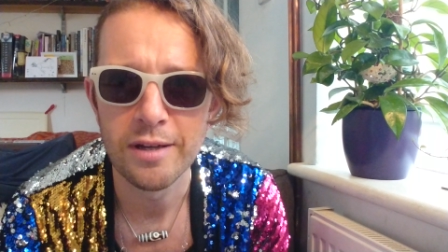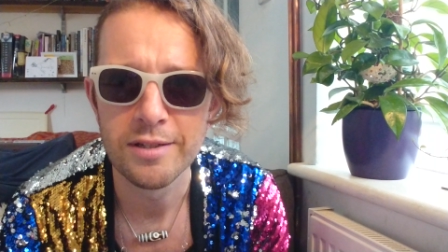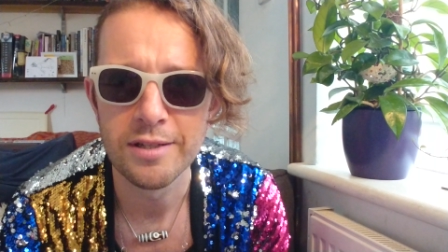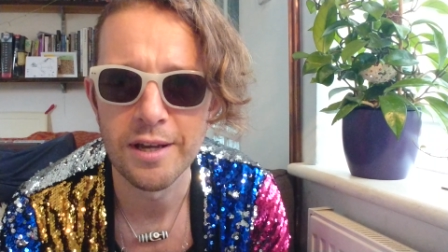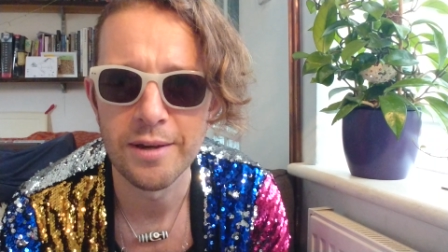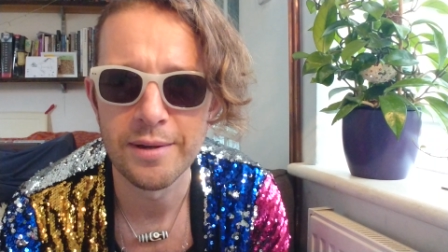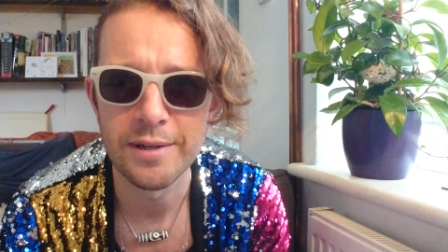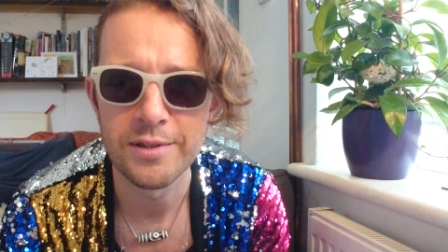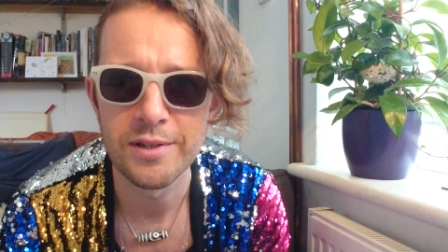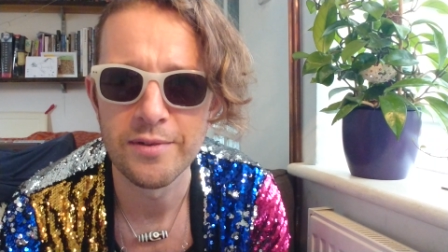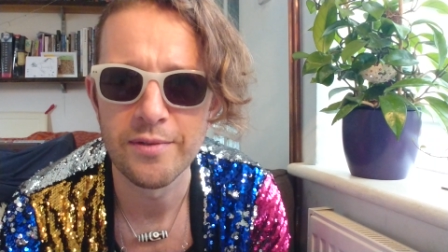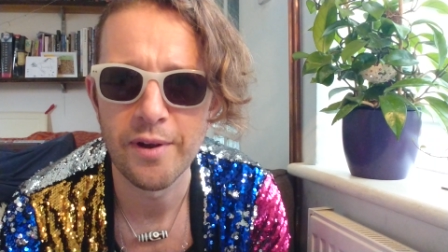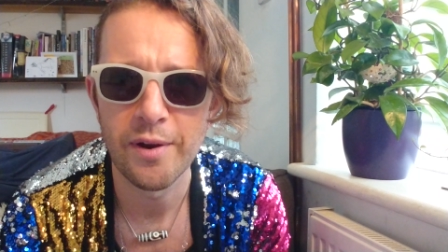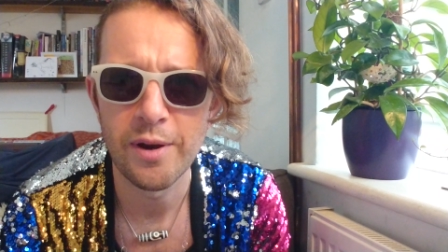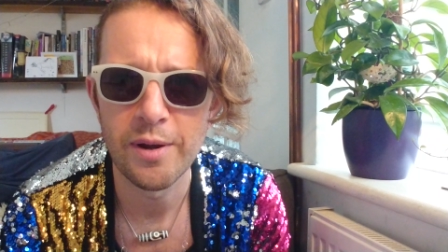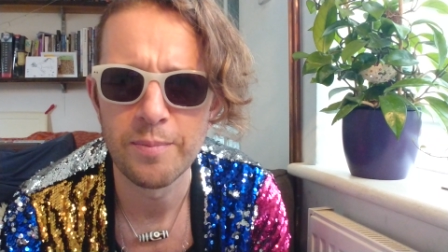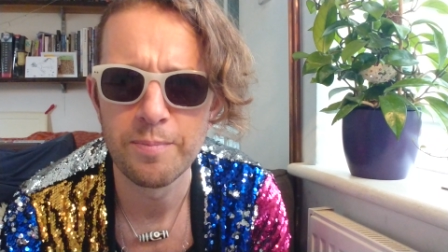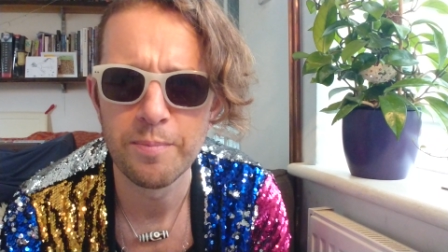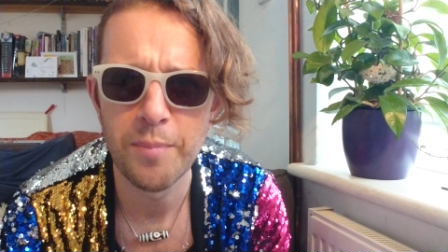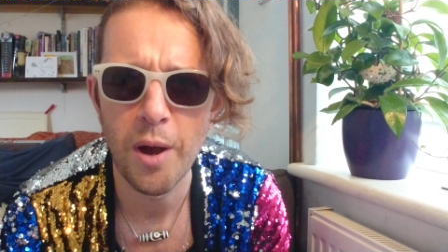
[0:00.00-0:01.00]
So it's a
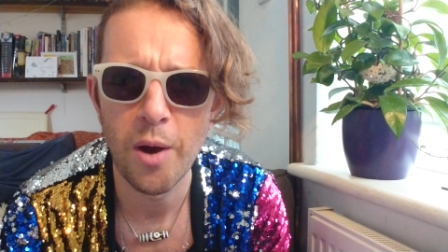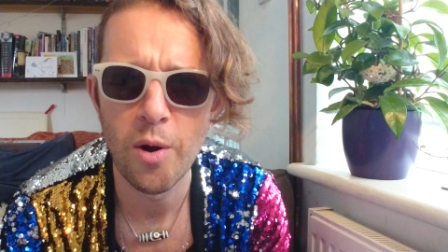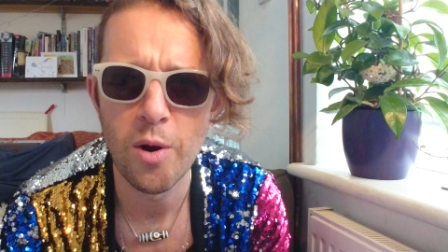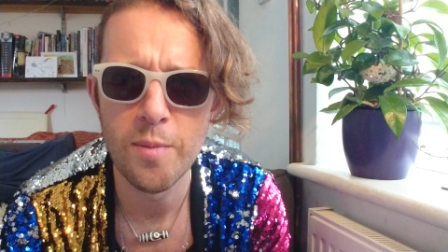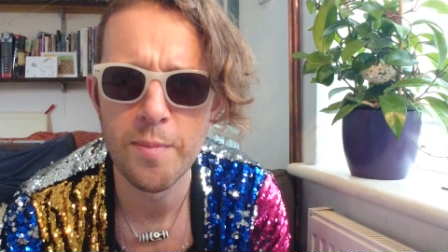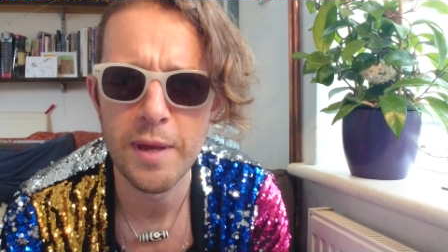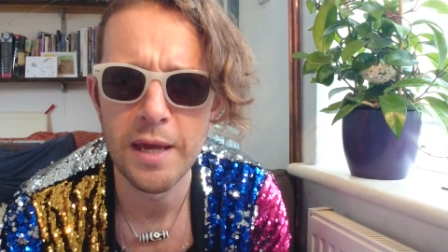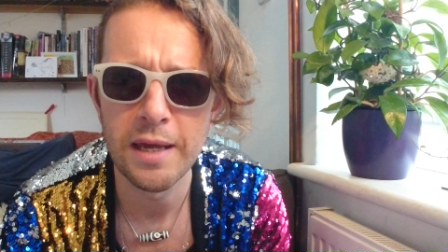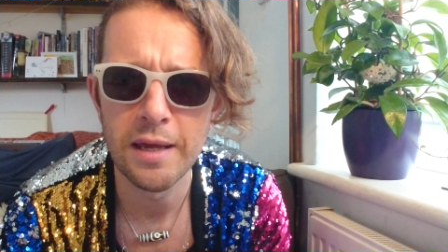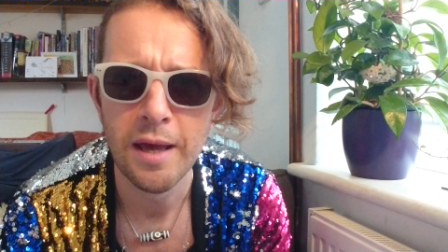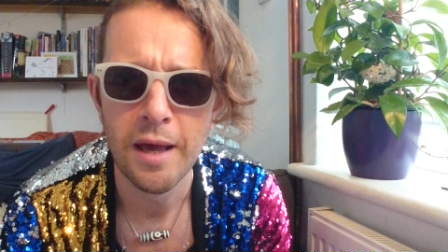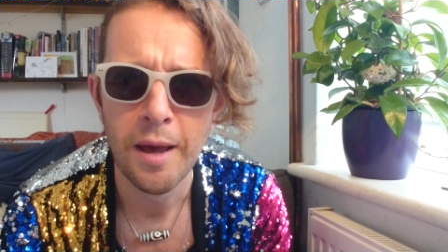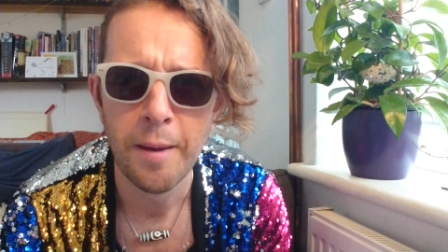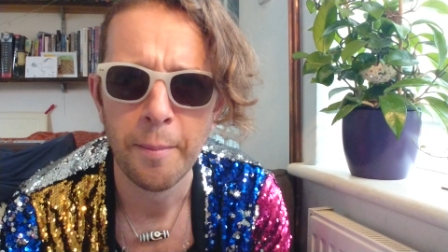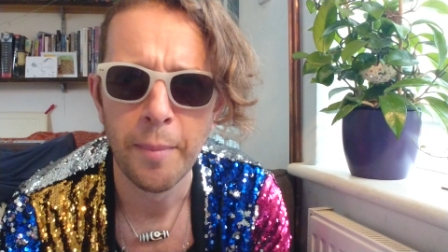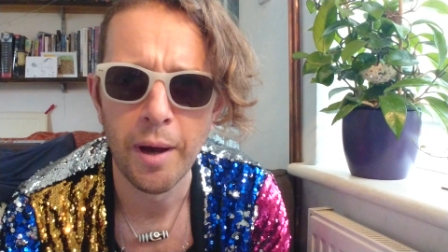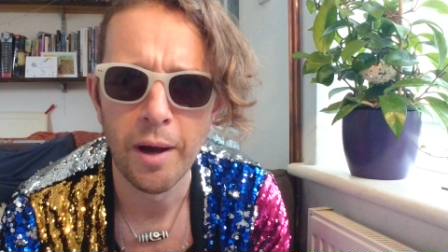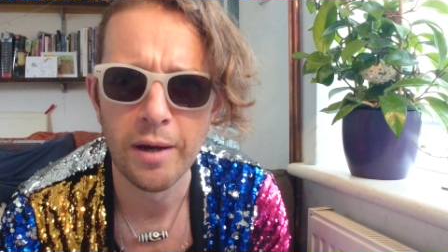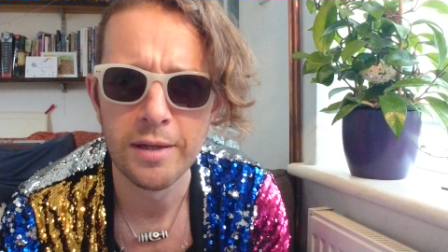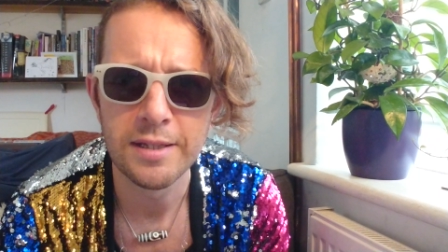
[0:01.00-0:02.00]
very poemy
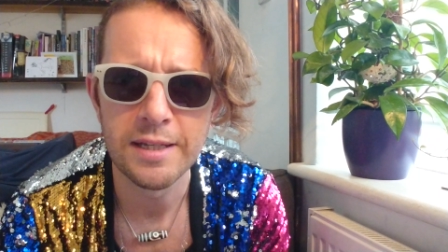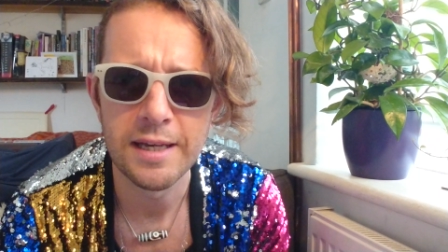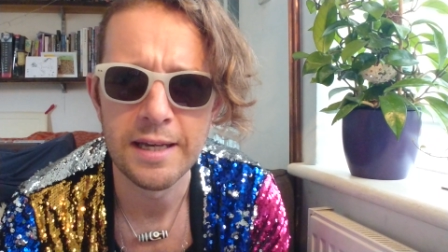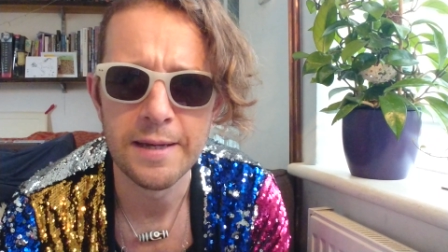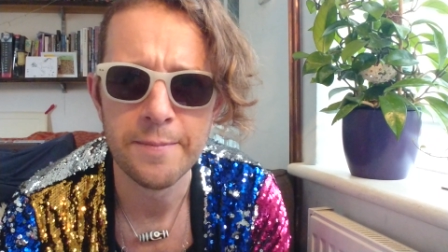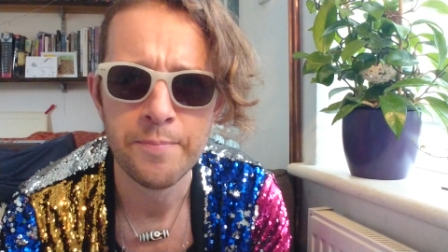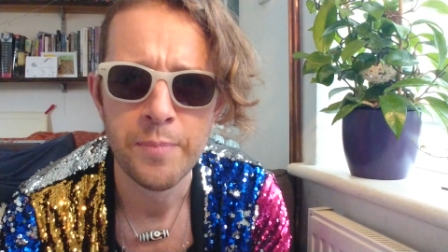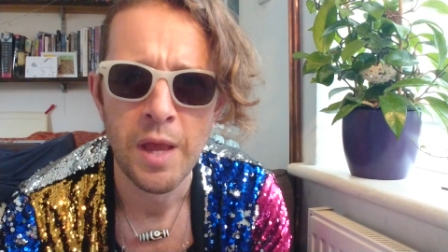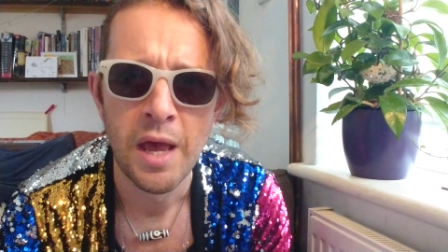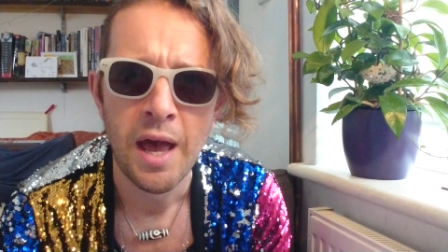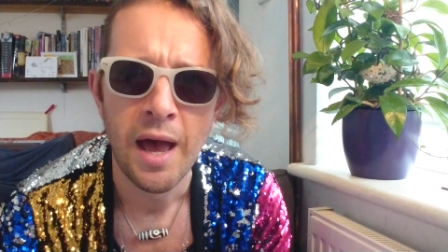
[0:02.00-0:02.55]
party.